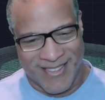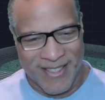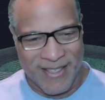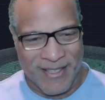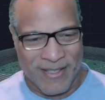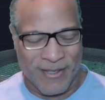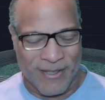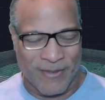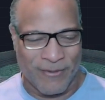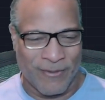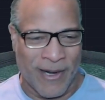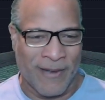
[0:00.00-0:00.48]

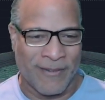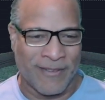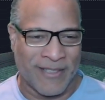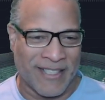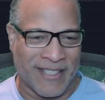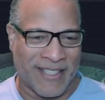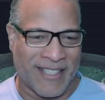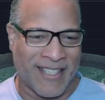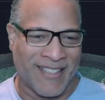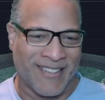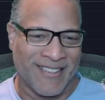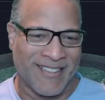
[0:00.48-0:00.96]

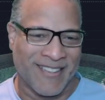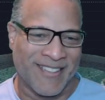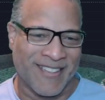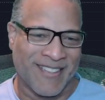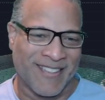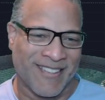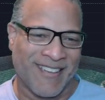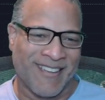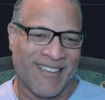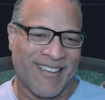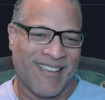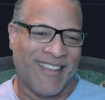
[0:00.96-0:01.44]
rowdy
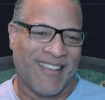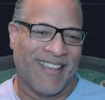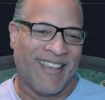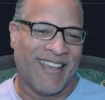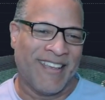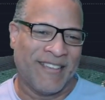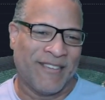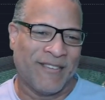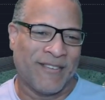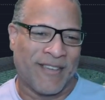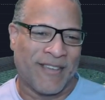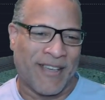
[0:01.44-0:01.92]
kids,
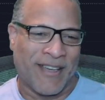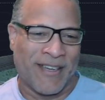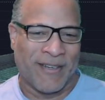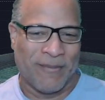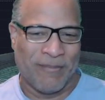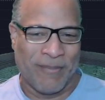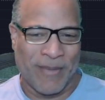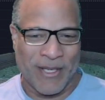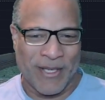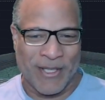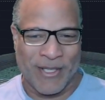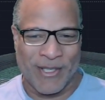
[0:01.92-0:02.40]
and you got
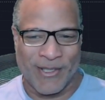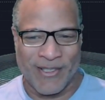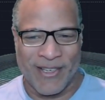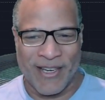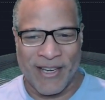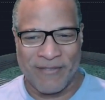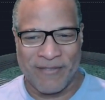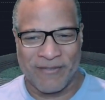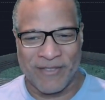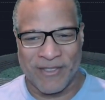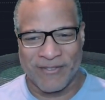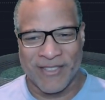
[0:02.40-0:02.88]
to make sure
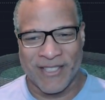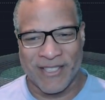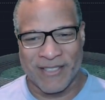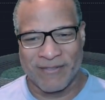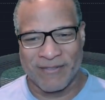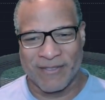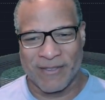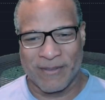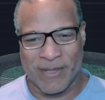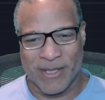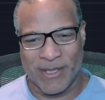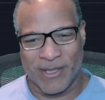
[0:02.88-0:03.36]
every one
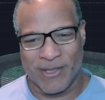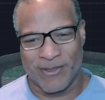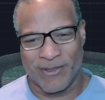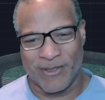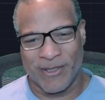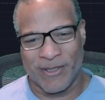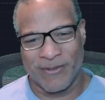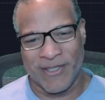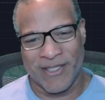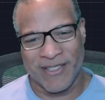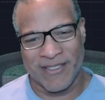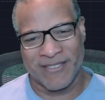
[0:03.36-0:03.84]
of them is
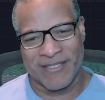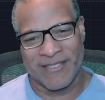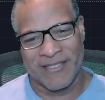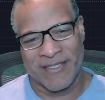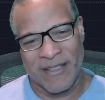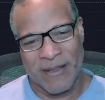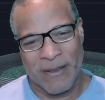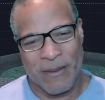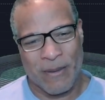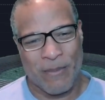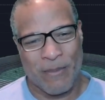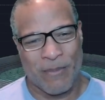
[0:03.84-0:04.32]
doing well.
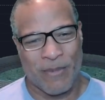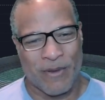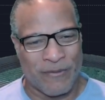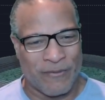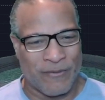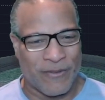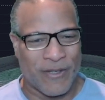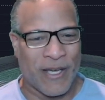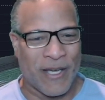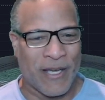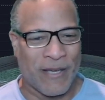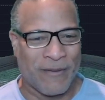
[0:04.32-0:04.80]
But
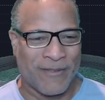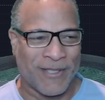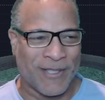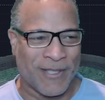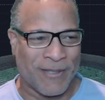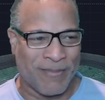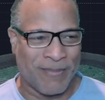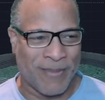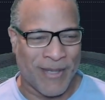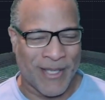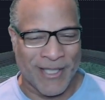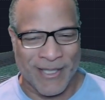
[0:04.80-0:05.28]
5 is
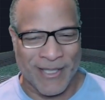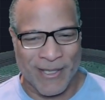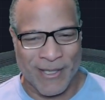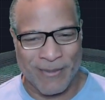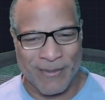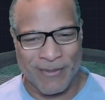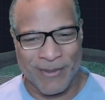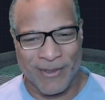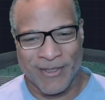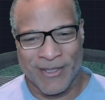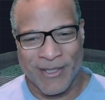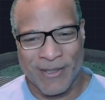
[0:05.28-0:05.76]
a
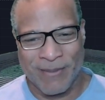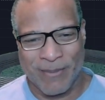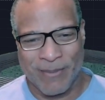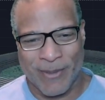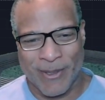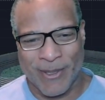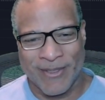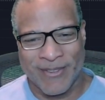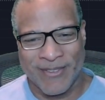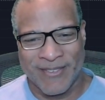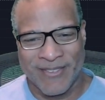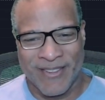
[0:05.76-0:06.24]
manageable
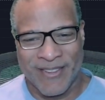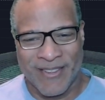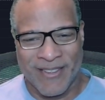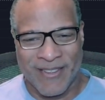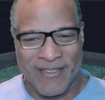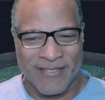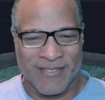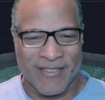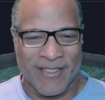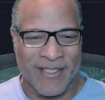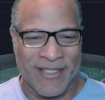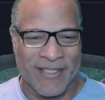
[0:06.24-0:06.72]
number,
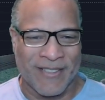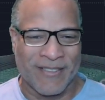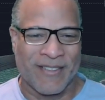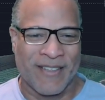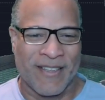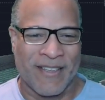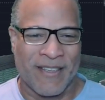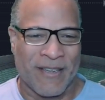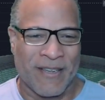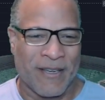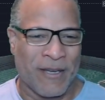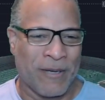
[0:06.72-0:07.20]
right?
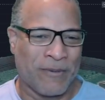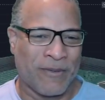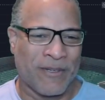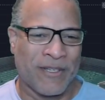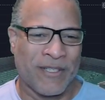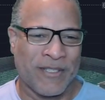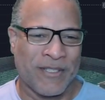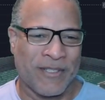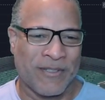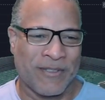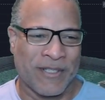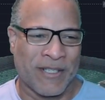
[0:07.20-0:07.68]

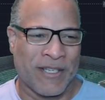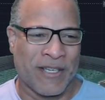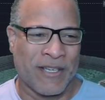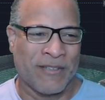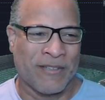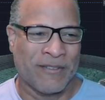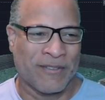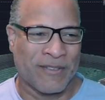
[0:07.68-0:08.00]
Upgrade your account